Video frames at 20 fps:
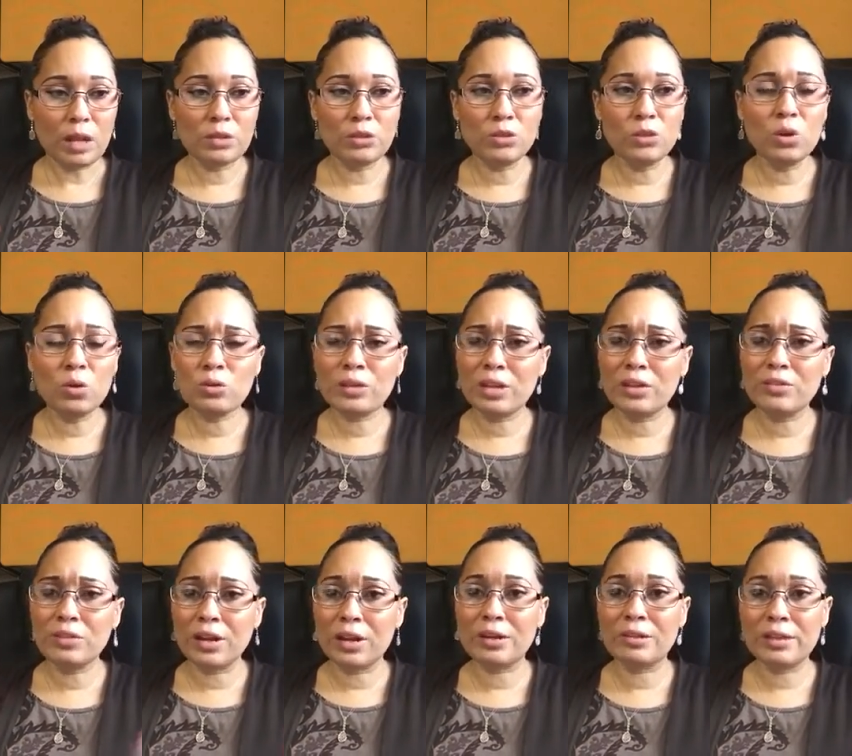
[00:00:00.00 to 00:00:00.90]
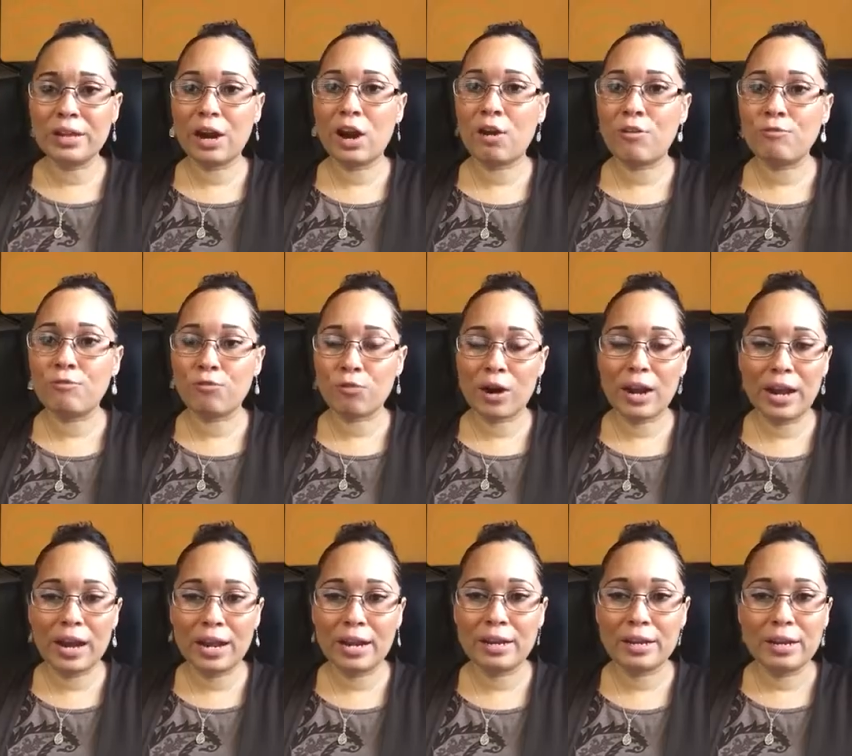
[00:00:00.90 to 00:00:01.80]
you know they're they're, they're
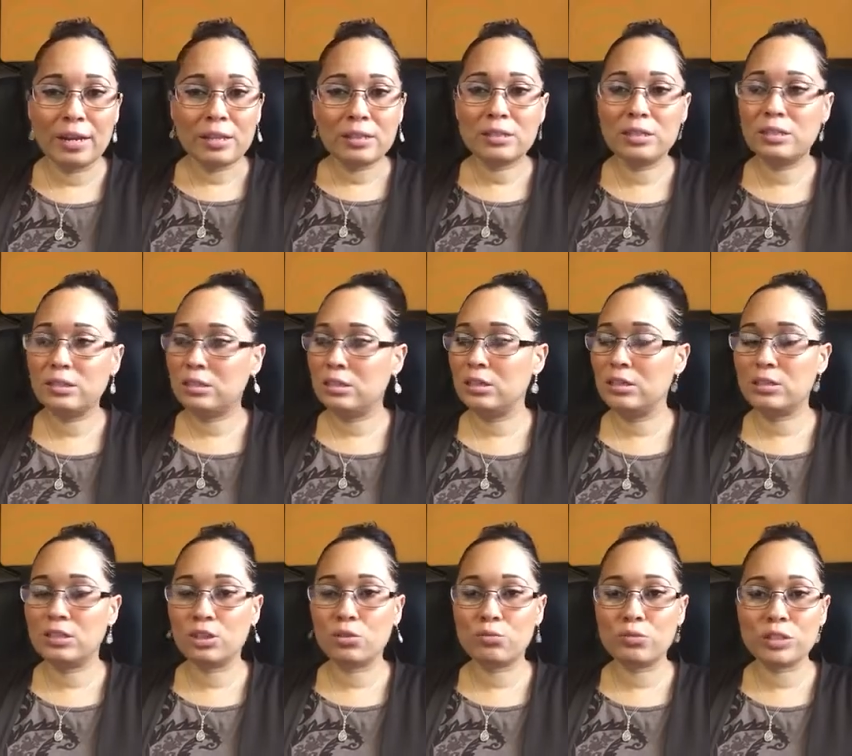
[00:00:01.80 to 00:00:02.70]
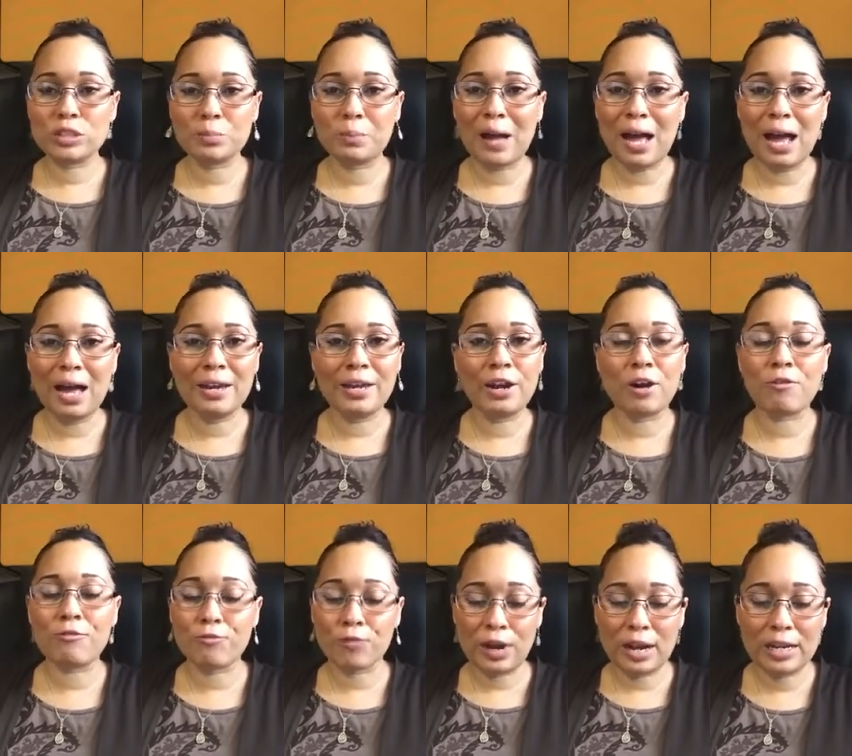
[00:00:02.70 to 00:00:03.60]
afraid to, to to respond they're
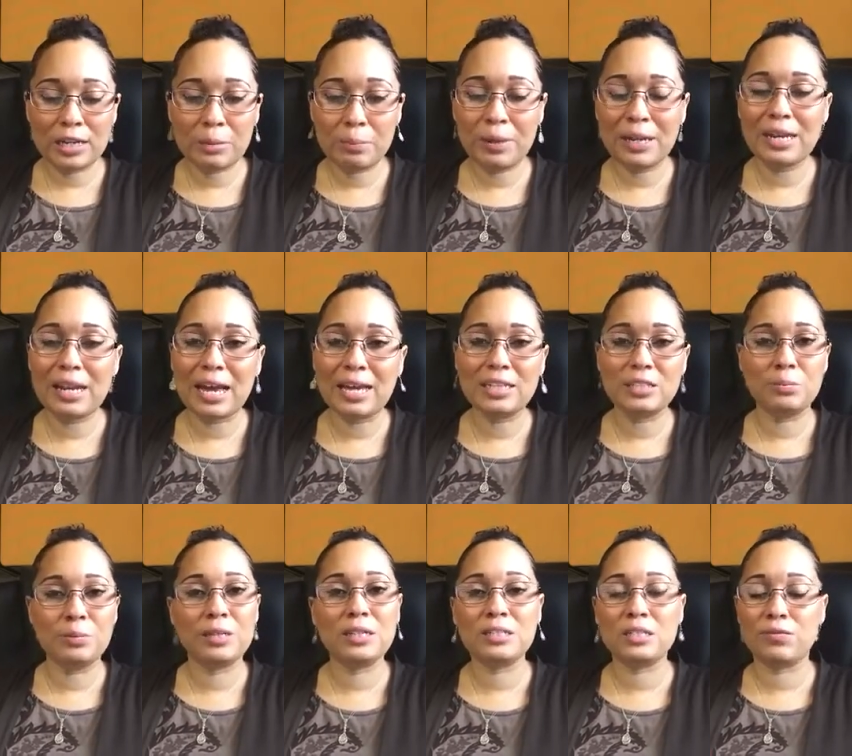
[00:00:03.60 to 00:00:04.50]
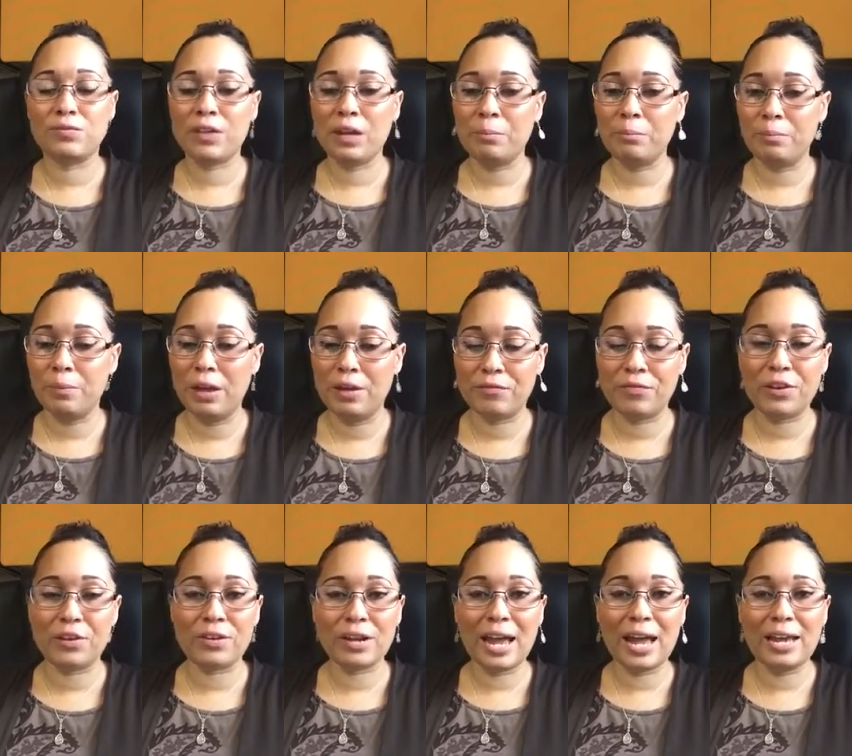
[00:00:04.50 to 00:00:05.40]
afraid to be nice because if they if
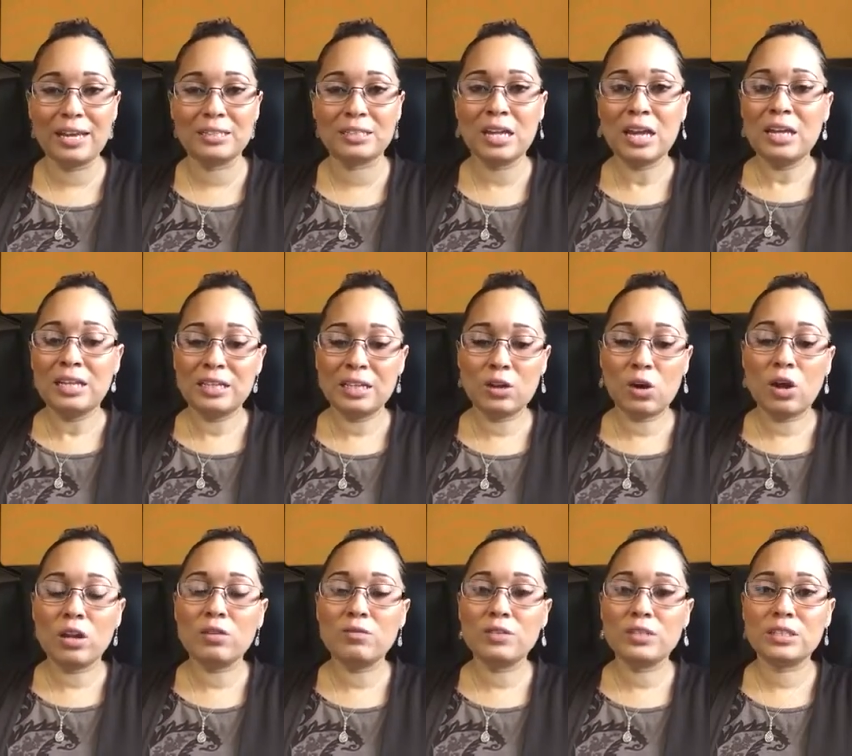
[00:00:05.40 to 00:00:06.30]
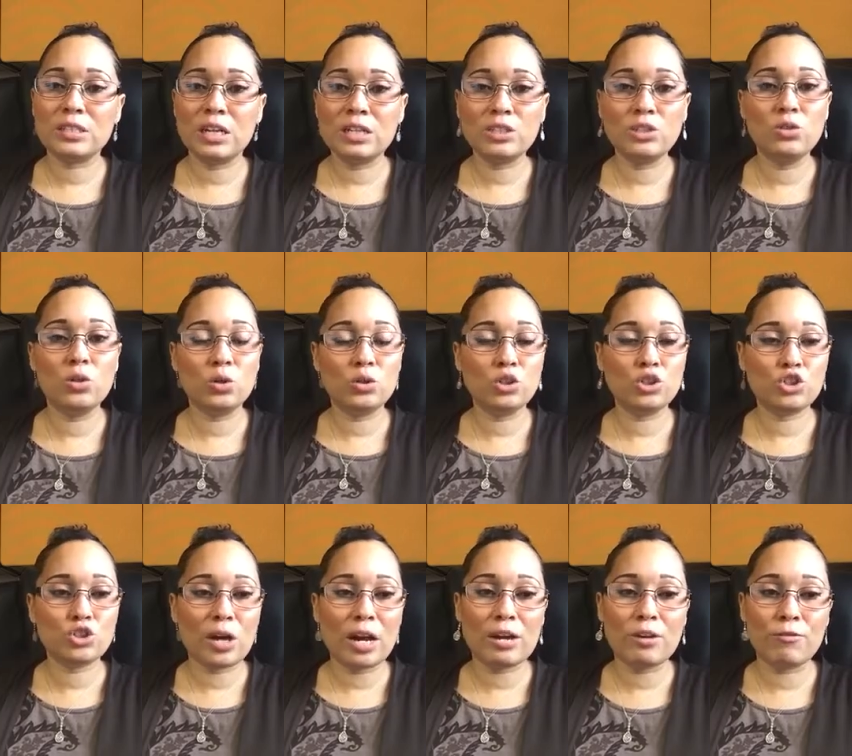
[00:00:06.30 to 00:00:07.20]
they're nice then all of a sudden you know you're
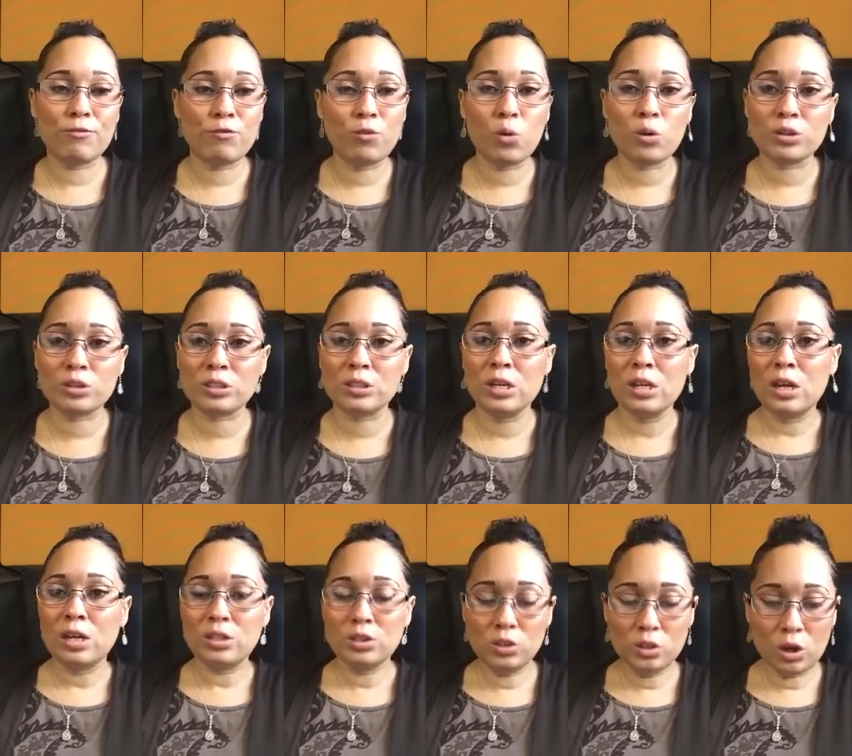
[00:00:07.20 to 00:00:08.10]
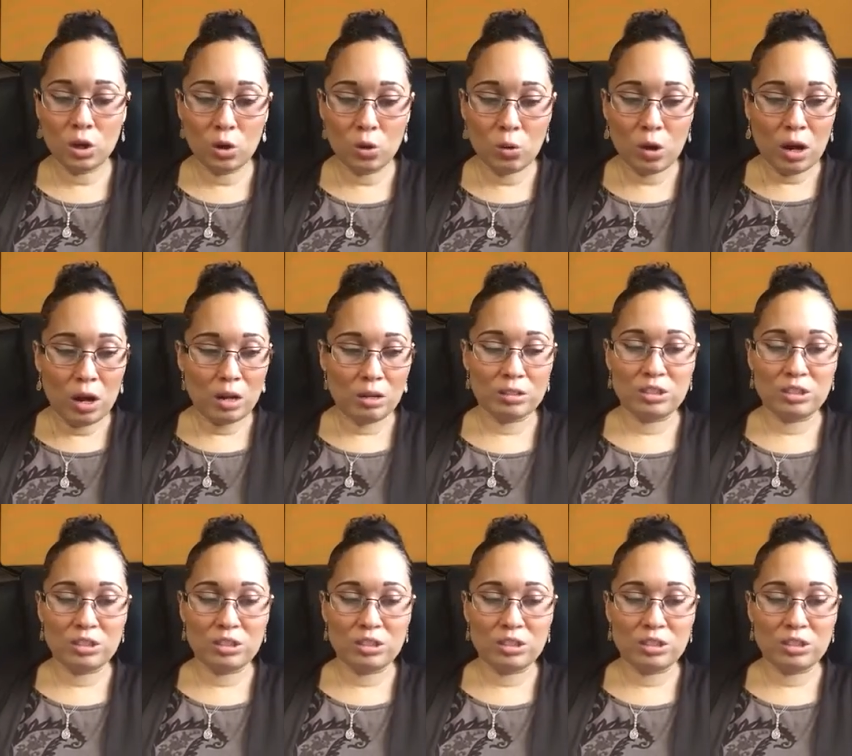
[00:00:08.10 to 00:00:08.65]
trying to force you know